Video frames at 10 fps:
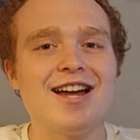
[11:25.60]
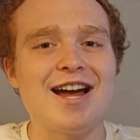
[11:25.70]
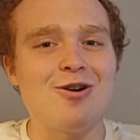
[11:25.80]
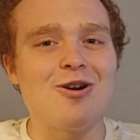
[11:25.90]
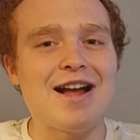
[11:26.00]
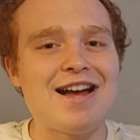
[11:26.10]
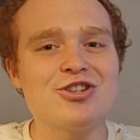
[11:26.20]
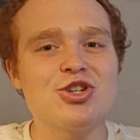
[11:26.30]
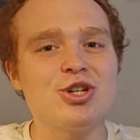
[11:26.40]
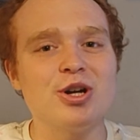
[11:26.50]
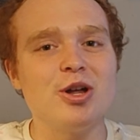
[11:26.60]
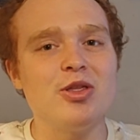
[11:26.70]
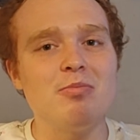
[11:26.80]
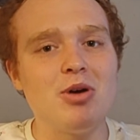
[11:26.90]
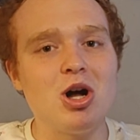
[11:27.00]
our action on the
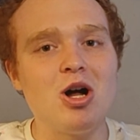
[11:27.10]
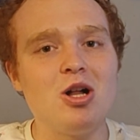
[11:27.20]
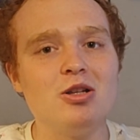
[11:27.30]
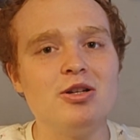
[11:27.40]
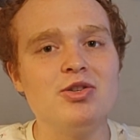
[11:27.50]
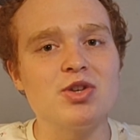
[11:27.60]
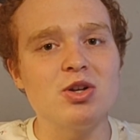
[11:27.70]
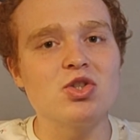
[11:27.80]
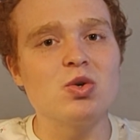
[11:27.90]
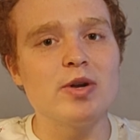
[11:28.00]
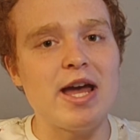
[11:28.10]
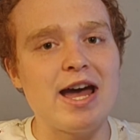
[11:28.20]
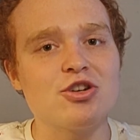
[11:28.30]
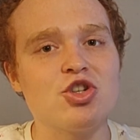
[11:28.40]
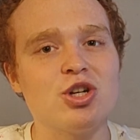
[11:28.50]
ball is also an
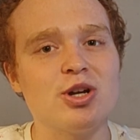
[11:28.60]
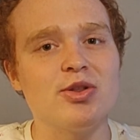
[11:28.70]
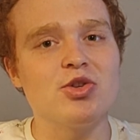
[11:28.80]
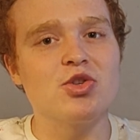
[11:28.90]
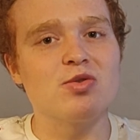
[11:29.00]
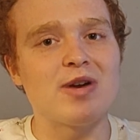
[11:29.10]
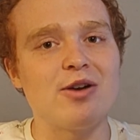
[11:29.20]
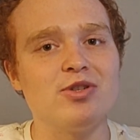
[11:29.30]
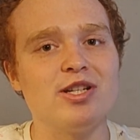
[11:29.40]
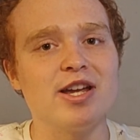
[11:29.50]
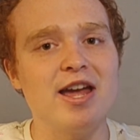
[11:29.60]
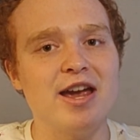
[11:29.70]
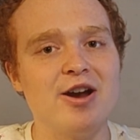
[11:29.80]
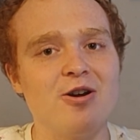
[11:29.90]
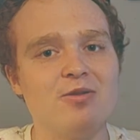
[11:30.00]
action on the surrounding air,